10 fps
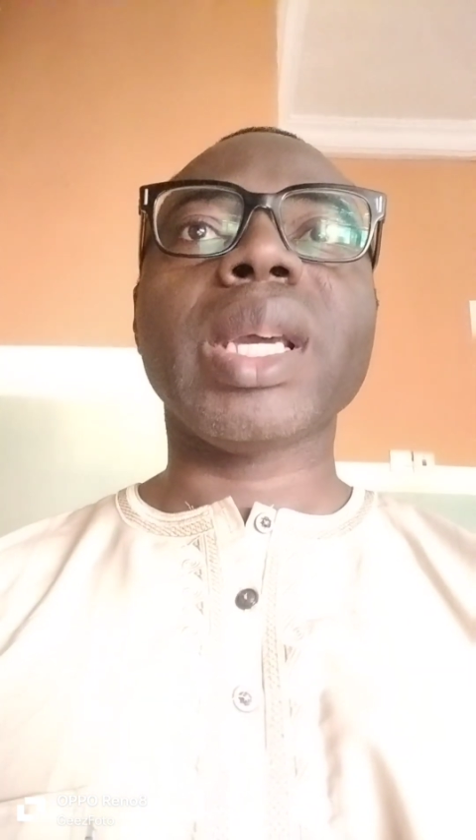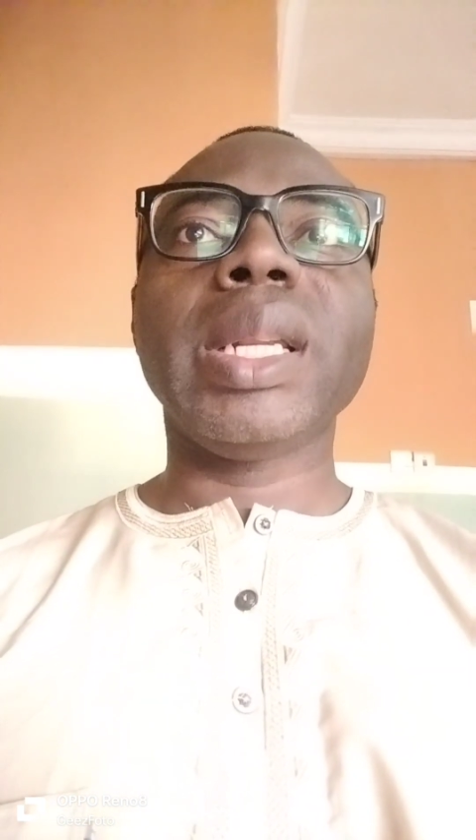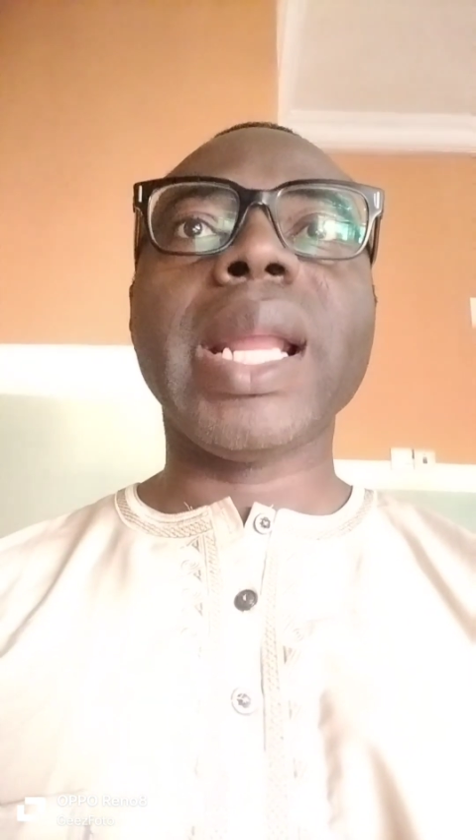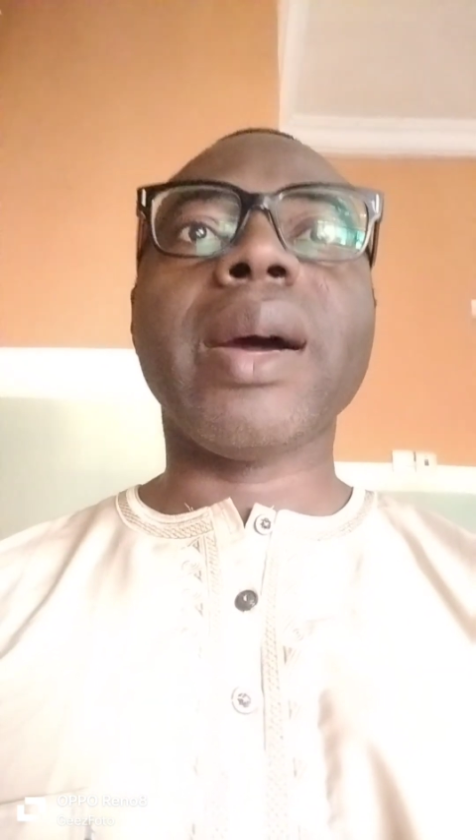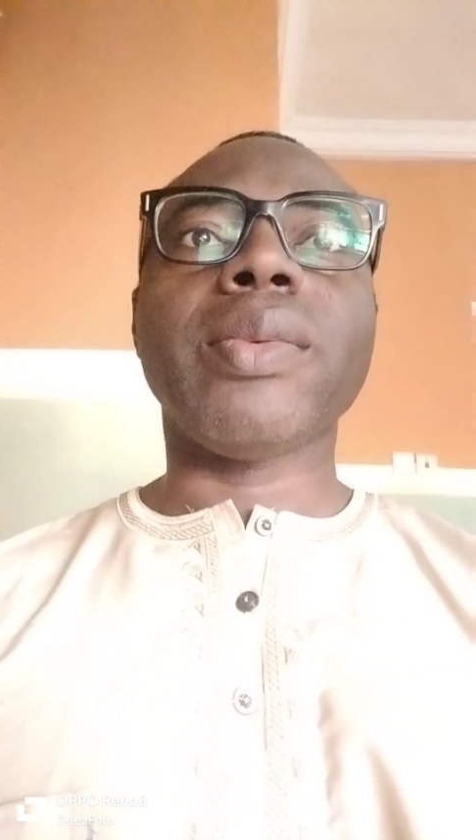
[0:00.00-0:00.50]

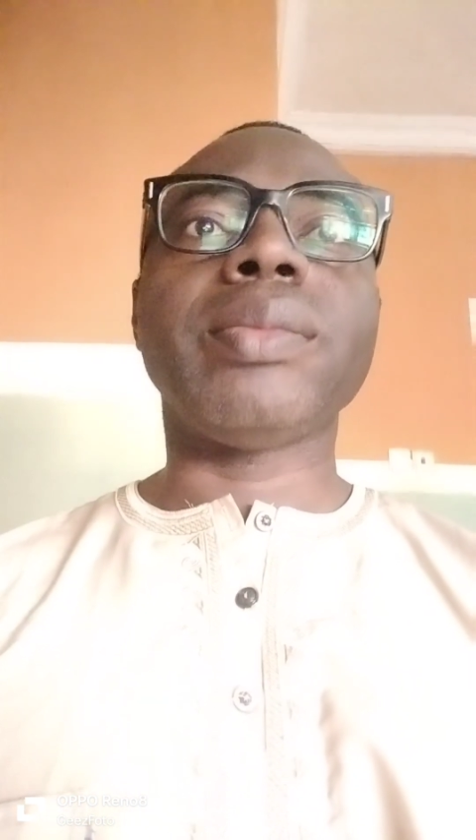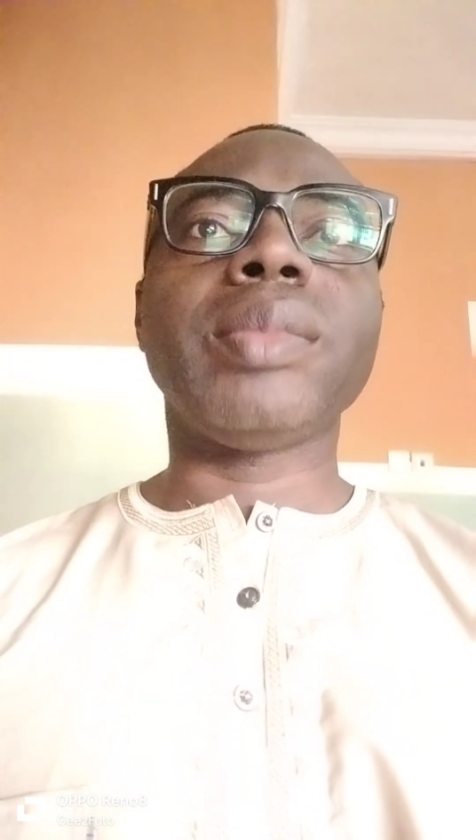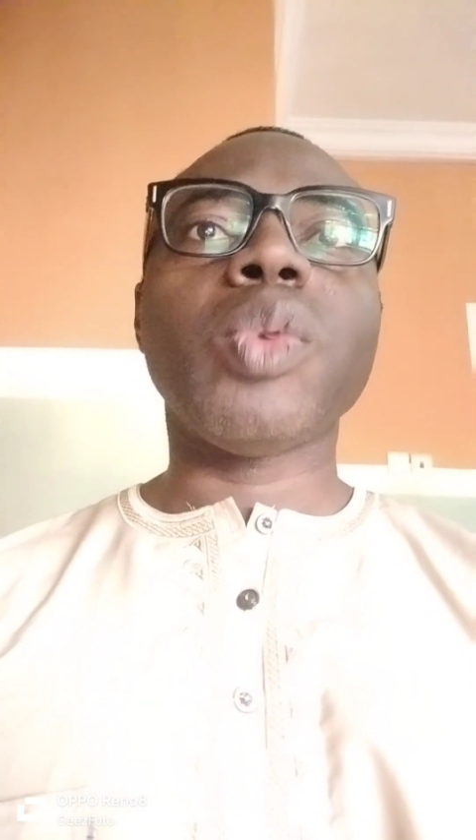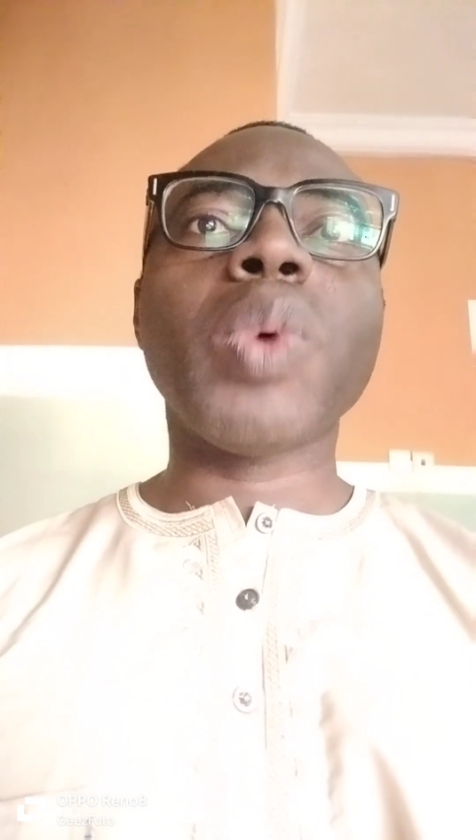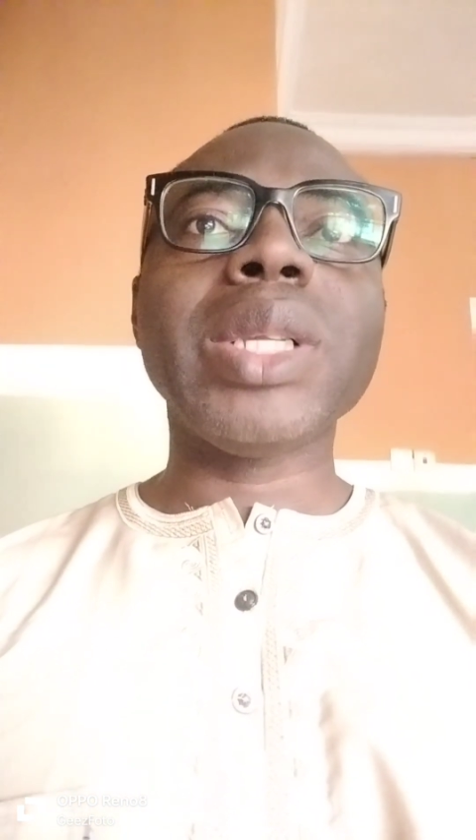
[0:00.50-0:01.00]
Now,
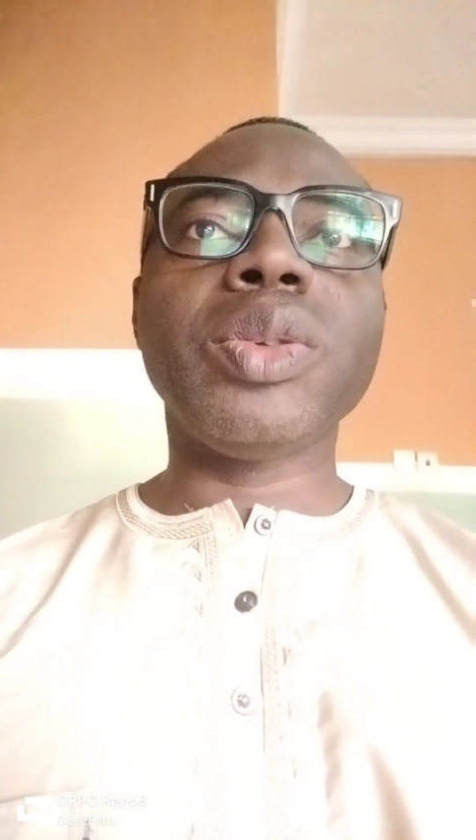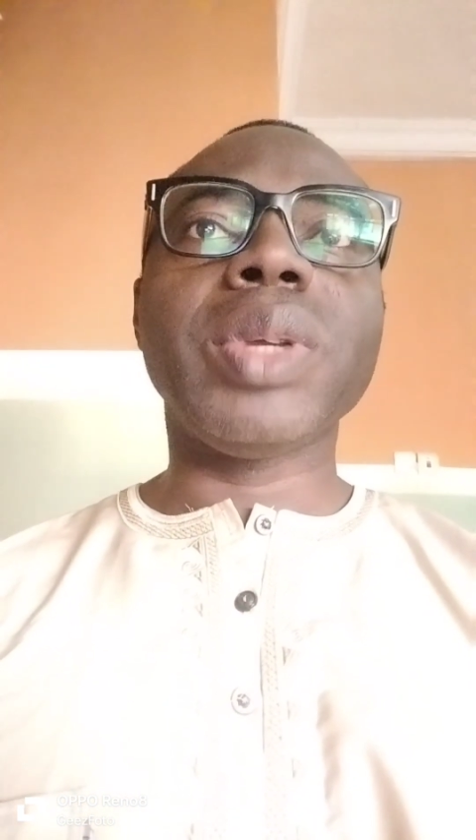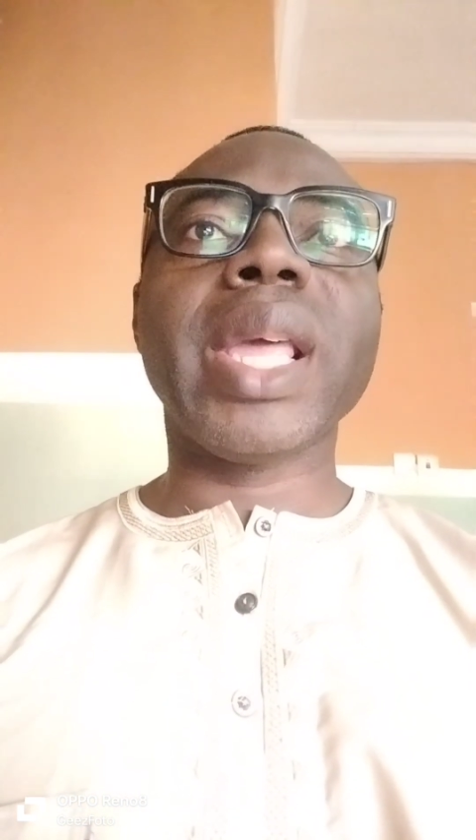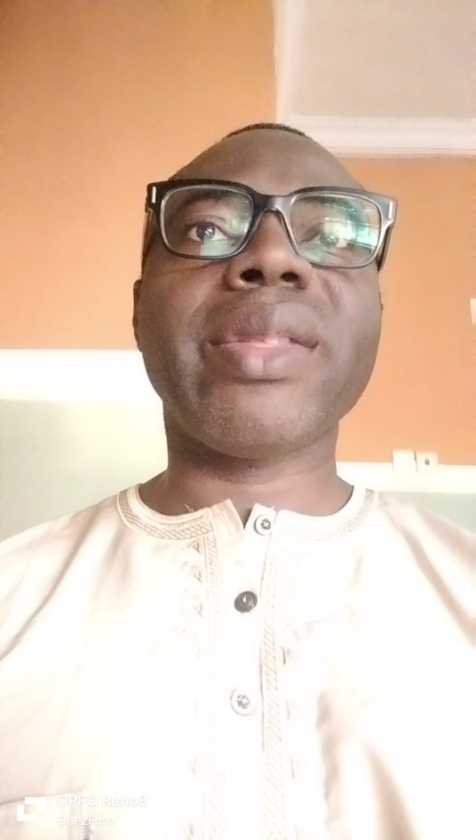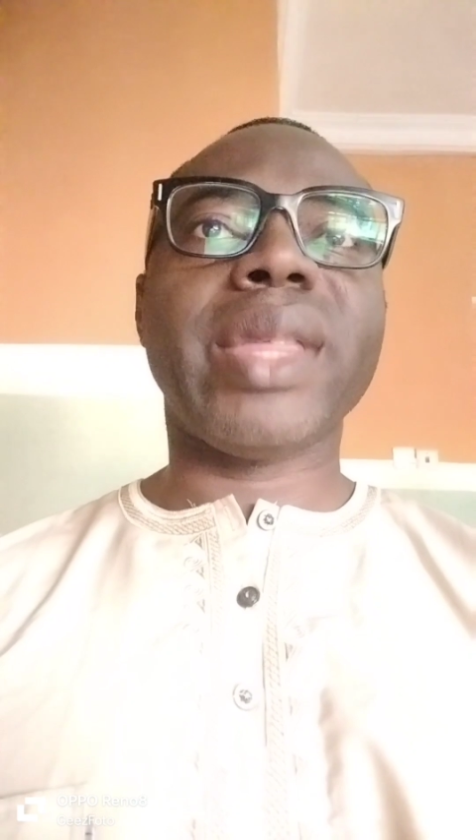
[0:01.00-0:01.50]
once you
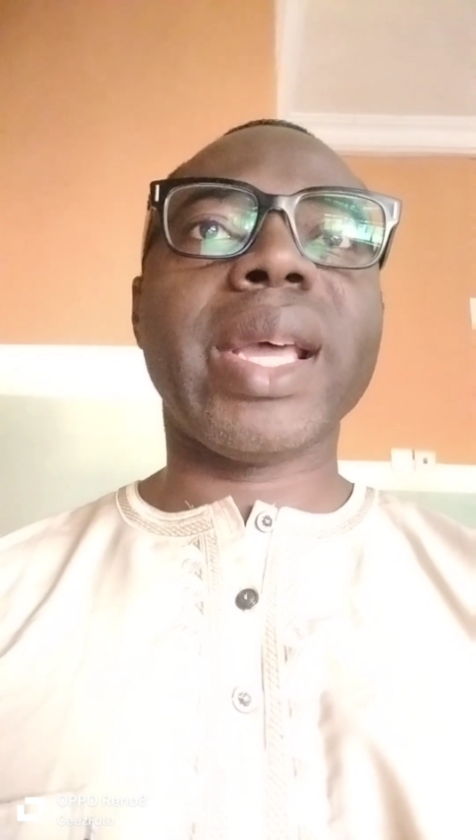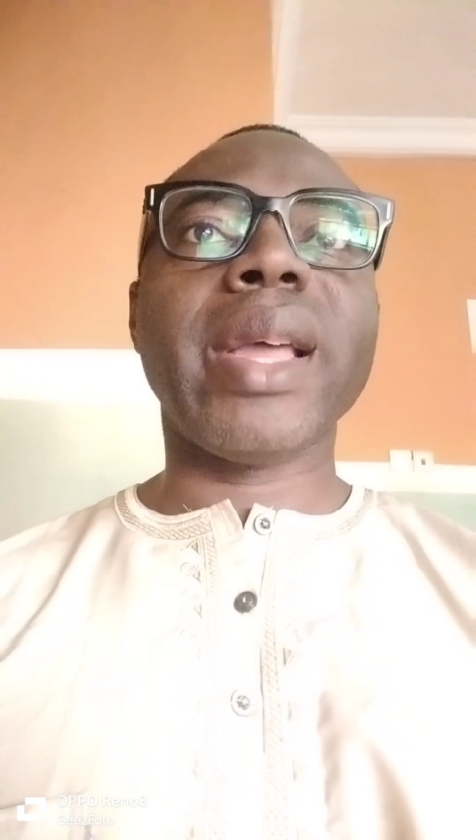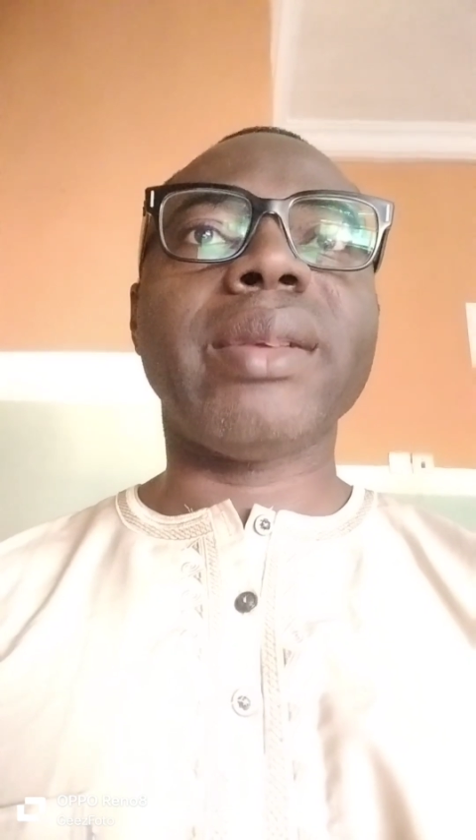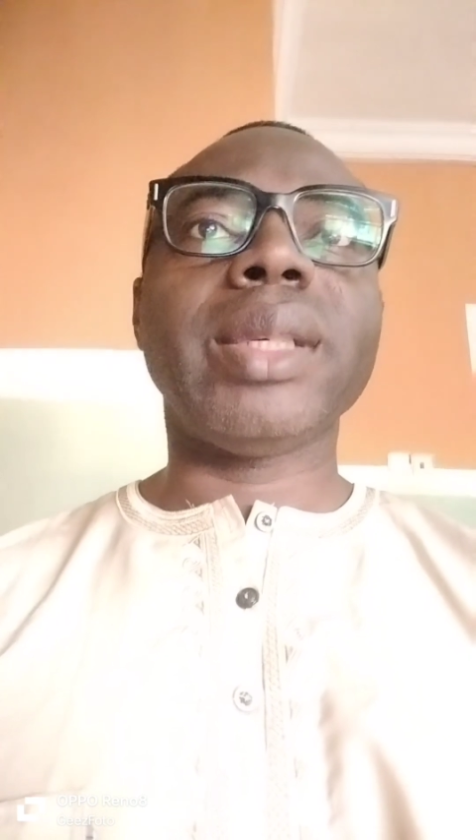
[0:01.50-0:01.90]
get there,